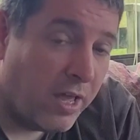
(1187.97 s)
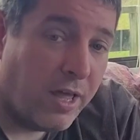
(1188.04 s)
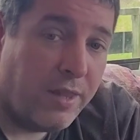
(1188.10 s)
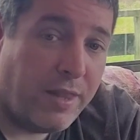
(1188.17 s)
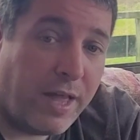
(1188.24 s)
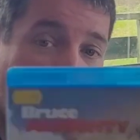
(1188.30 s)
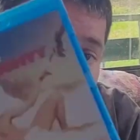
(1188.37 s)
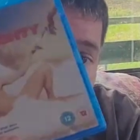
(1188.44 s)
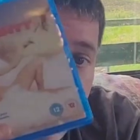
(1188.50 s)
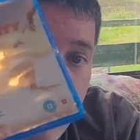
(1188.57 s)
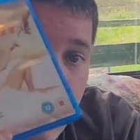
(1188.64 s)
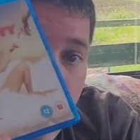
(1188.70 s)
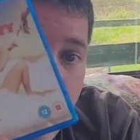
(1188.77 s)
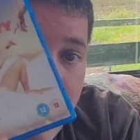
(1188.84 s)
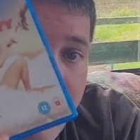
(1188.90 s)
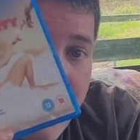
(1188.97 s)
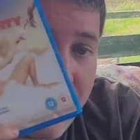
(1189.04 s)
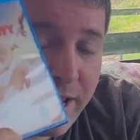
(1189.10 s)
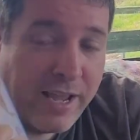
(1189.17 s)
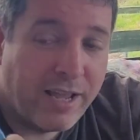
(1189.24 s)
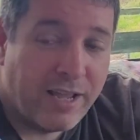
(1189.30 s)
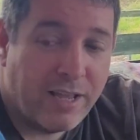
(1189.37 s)
And that is Bruce
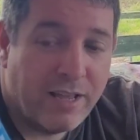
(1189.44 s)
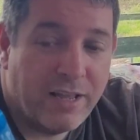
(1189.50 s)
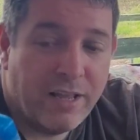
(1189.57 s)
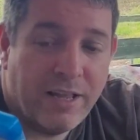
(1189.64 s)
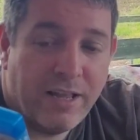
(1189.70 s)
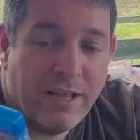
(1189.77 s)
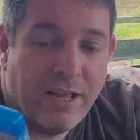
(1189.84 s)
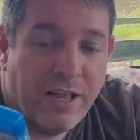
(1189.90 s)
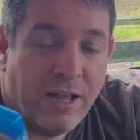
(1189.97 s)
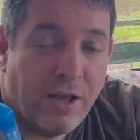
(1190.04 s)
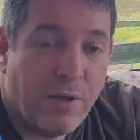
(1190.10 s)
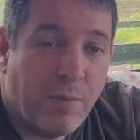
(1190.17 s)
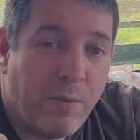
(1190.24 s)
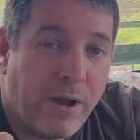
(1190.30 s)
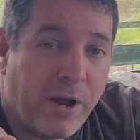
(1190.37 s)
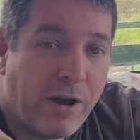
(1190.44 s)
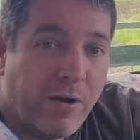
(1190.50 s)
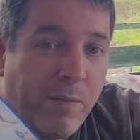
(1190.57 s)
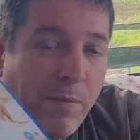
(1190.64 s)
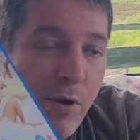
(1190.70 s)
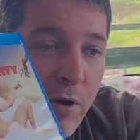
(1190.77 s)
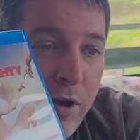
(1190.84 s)
Almighty, where
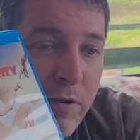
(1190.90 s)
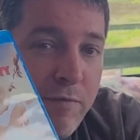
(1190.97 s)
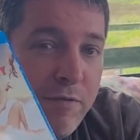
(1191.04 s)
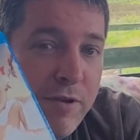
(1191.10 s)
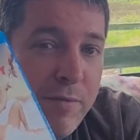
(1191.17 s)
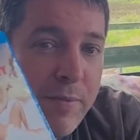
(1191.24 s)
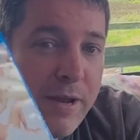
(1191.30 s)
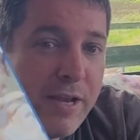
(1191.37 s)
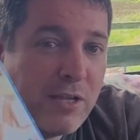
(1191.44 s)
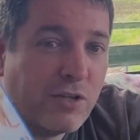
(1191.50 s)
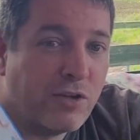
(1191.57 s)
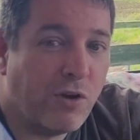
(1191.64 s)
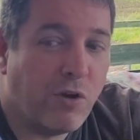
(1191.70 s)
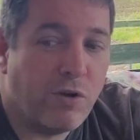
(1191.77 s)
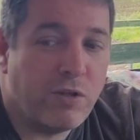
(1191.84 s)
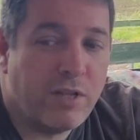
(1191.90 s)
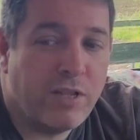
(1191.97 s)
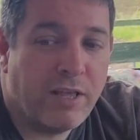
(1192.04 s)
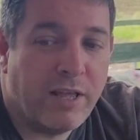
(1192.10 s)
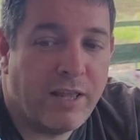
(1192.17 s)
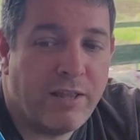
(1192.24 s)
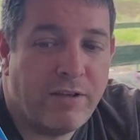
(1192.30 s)
Morgan Freeman is God,
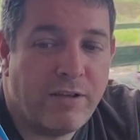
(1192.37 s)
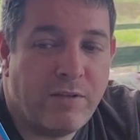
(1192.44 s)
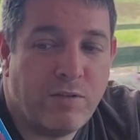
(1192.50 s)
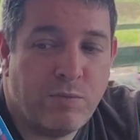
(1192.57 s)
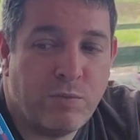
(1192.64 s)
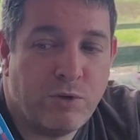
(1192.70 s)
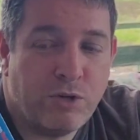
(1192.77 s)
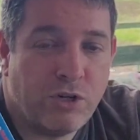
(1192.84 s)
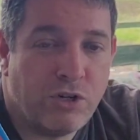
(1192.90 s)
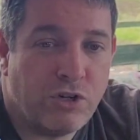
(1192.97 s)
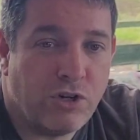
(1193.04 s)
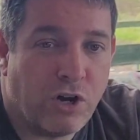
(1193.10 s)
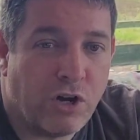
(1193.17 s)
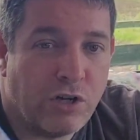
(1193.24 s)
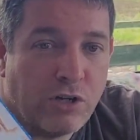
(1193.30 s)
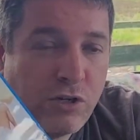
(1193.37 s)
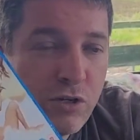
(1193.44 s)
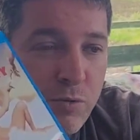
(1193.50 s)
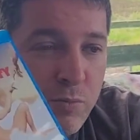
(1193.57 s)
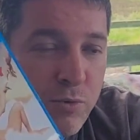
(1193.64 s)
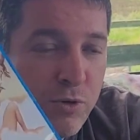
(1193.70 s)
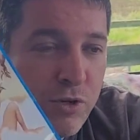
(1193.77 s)
and he leaves Bruce in charge
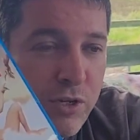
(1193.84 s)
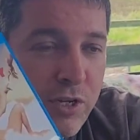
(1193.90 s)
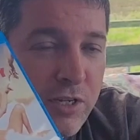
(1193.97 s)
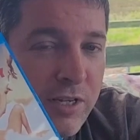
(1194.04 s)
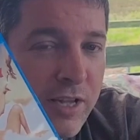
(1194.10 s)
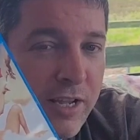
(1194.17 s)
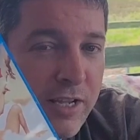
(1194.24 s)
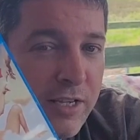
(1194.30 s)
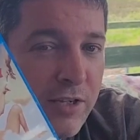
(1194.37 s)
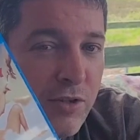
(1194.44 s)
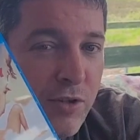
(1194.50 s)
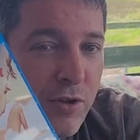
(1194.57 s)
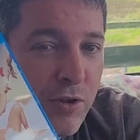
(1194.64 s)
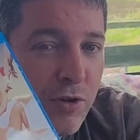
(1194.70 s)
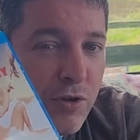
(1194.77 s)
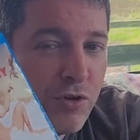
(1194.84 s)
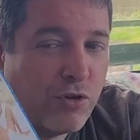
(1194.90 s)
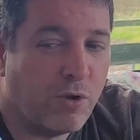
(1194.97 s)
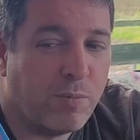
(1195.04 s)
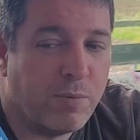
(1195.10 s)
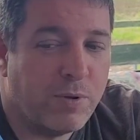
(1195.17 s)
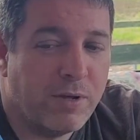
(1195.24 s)
because Bruce doesn't think he's doing a good
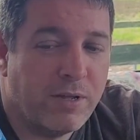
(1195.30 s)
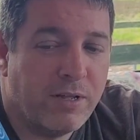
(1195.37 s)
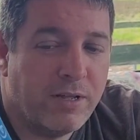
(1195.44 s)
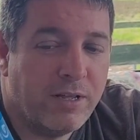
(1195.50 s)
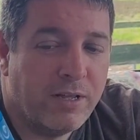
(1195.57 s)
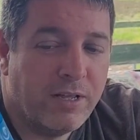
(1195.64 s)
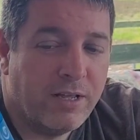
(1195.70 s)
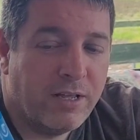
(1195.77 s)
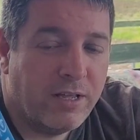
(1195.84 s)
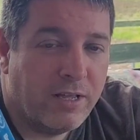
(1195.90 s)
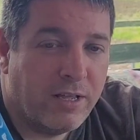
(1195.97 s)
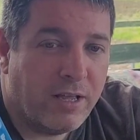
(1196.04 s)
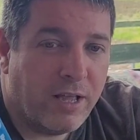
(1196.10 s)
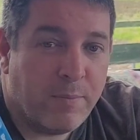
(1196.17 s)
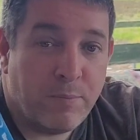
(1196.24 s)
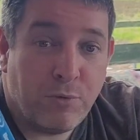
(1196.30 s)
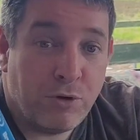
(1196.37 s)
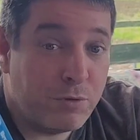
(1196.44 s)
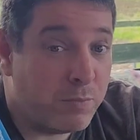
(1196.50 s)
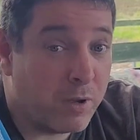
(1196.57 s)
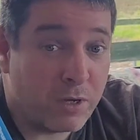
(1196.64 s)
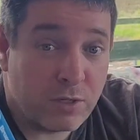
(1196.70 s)
job. And Bruce
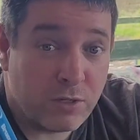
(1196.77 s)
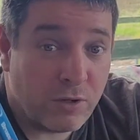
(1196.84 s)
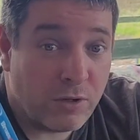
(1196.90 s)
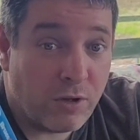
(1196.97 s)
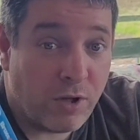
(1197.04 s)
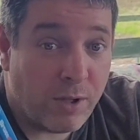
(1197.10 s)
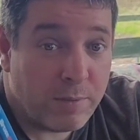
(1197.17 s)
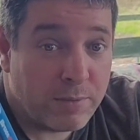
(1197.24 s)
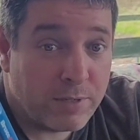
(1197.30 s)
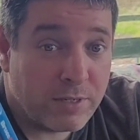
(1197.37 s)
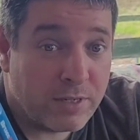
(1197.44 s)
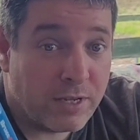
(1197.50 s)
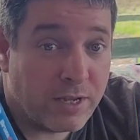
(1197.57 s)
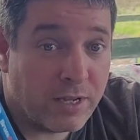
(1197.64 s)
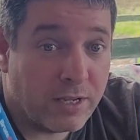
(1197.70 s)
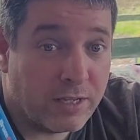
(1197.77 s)
mucks it all up, doesn't he?